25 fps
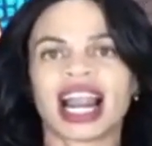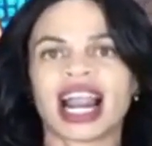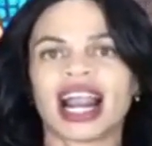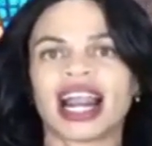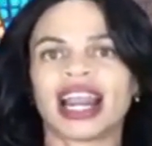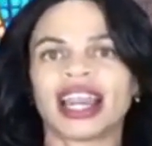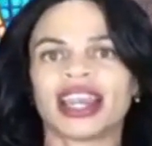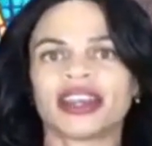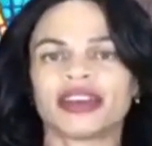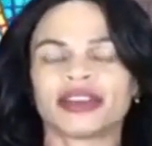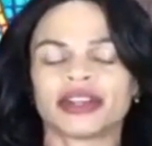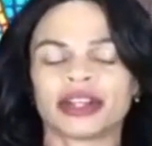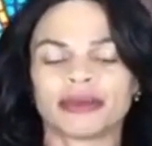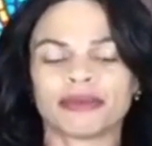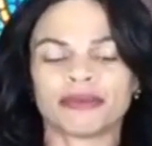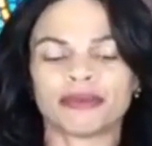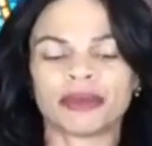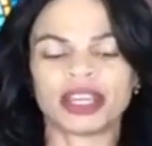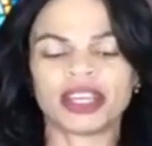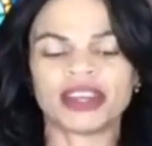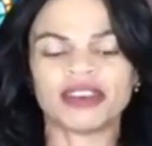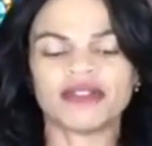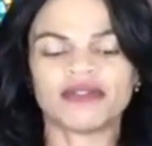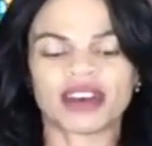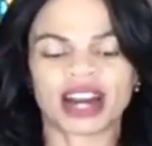iron and
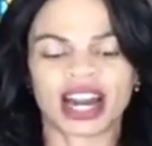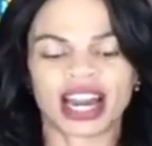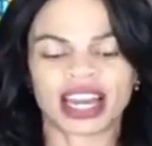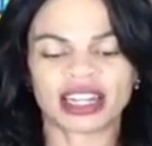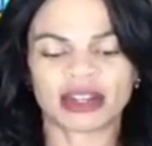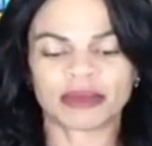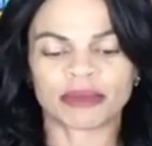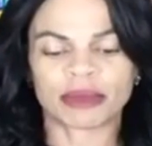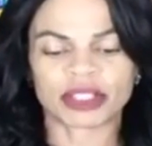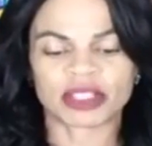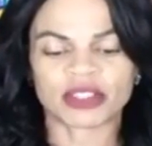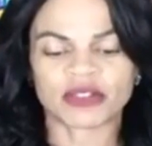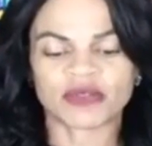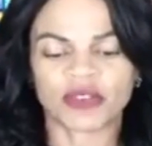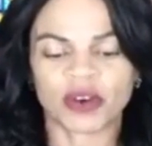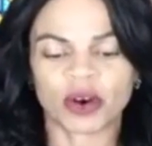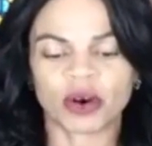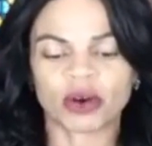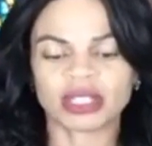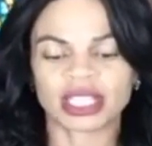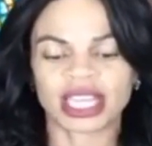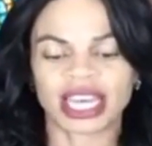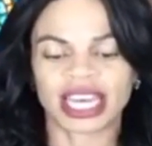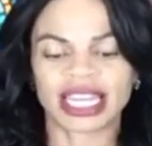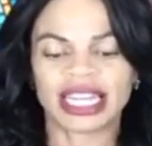B vitamins,
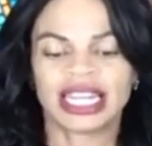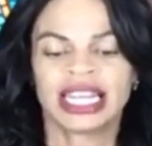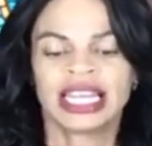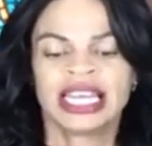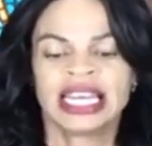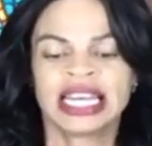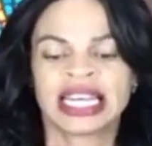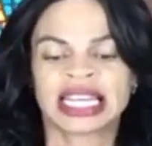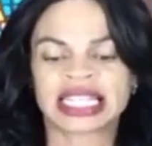folate,